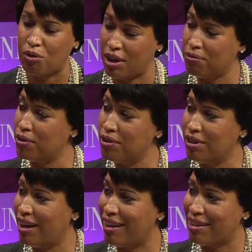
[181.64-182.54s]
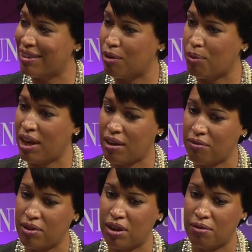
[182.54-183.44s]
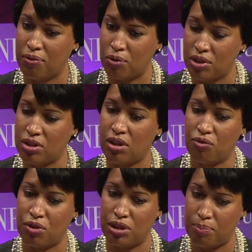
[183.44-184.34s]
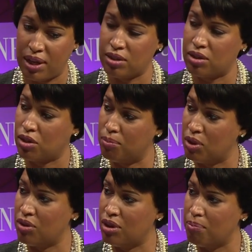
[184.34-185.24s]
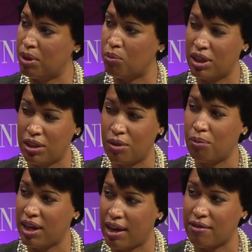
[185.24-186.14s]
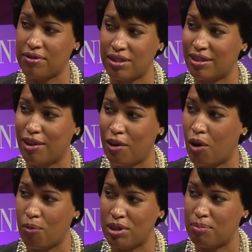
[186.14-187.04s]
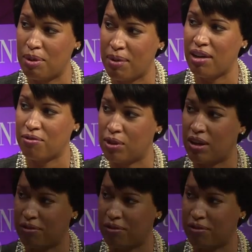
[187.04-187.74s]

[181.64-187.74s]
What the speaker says: grateful that we have a force that respects the community, but we know we have to always be mindful